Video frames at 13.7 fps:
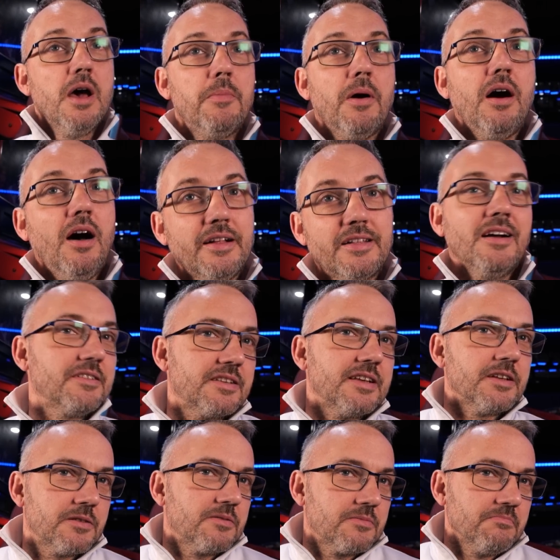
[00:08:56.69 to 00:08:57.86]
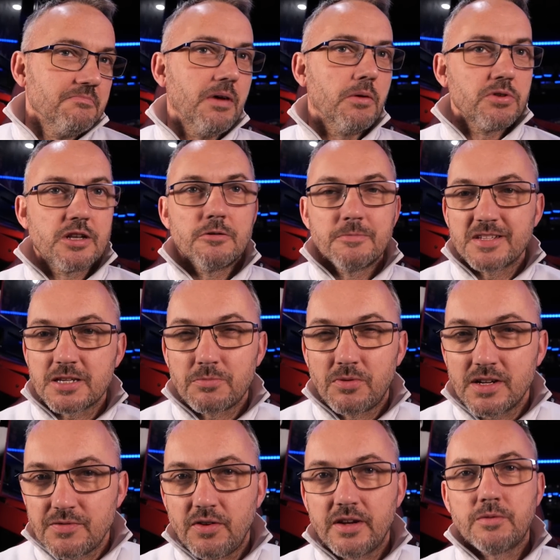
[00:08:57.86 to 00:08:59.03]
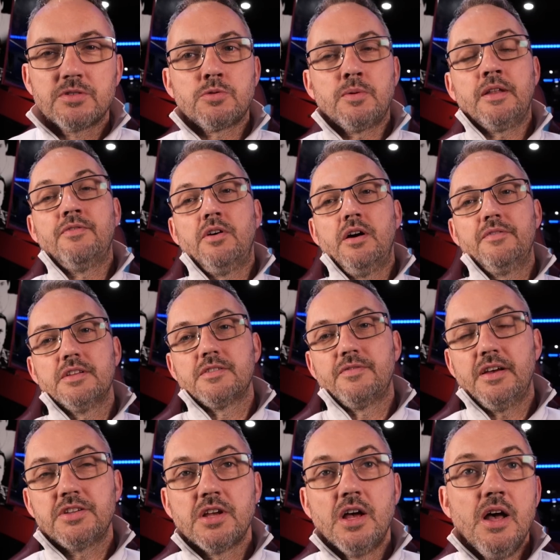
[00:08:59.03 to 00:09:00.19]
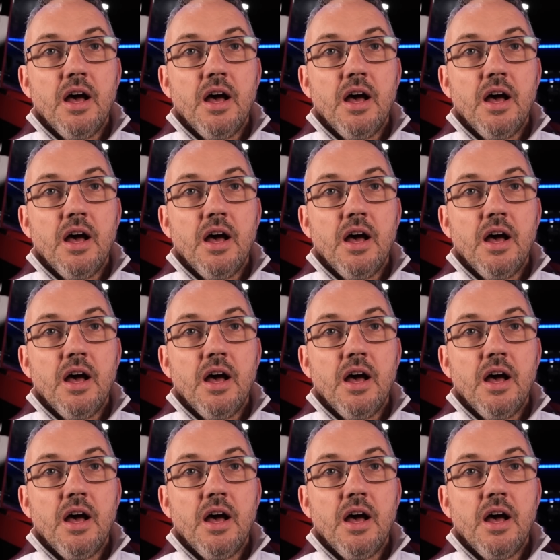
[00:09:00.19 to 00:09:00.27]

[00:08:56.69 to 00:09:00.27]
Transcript: But I was a little bit surprised to find he was 25 years of age.